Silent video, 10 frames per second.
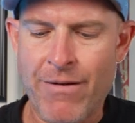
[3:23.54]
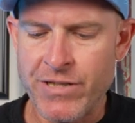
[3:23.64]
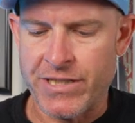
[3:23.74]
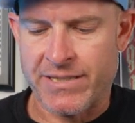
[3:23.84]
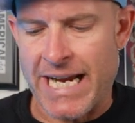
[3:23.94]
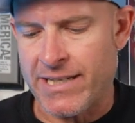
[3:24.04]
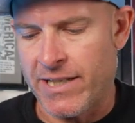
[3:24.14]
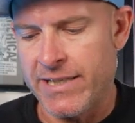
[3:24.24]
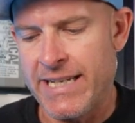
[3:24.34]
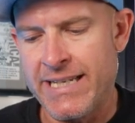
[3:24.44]
was just psyched
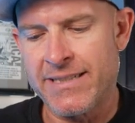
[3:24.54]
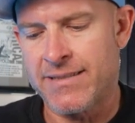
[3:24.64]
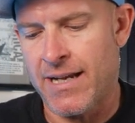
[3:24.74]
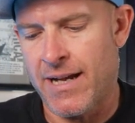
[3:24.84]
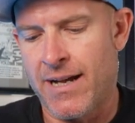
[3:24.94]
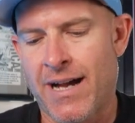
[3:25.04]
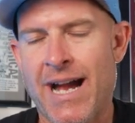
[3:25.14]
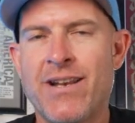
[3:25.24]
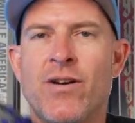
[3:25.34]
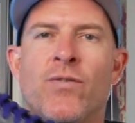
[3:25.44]
on these.
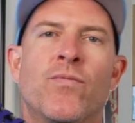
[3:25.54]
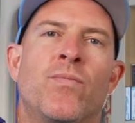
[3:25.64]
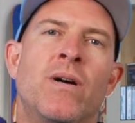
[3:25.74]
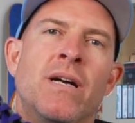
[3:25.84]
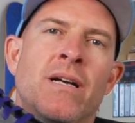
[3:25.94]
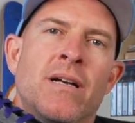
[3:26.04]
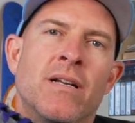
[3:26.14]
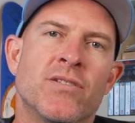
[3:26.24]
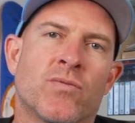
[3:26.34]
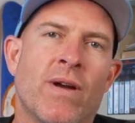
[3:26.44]
I know
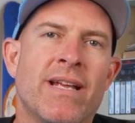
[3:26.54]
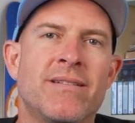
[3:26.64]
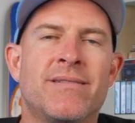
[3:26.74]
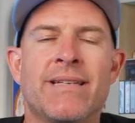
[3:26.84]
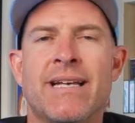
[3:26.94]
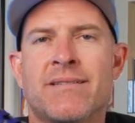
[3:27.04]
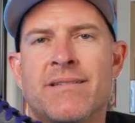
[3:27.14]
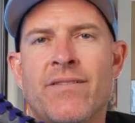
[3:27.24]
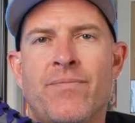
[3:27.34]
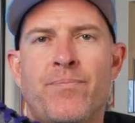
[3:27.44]
Suede's, yes,
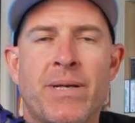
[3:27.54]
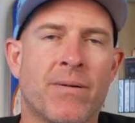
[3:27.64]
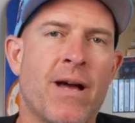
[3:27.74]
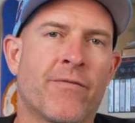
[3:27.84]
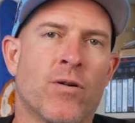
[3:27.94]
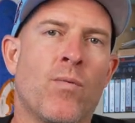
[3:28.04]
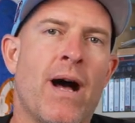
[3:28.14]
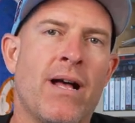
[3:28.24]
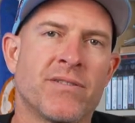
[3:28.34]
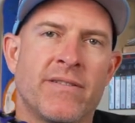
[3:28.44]
they've been around for a
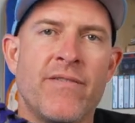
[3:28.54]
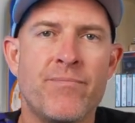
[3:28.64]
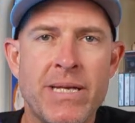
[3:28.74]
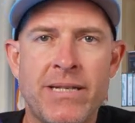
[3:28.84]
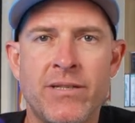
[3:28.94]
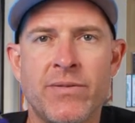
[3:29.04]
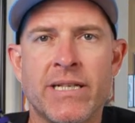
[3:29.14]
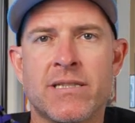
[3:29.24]
while, so they've been doing